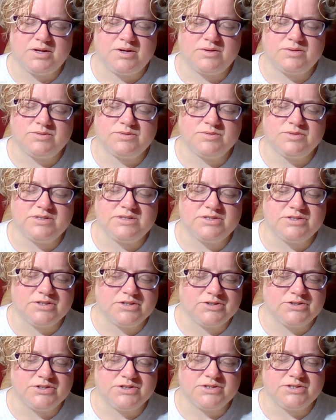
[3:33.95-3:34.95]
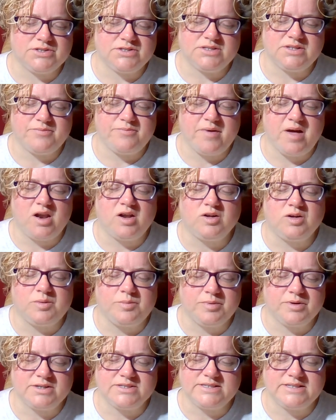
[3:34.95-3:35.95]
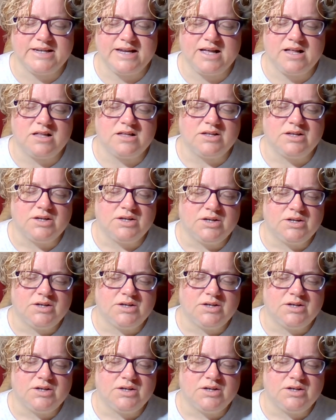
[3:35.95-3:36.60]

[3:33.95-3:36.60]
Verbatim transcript: those researchers and medical personnel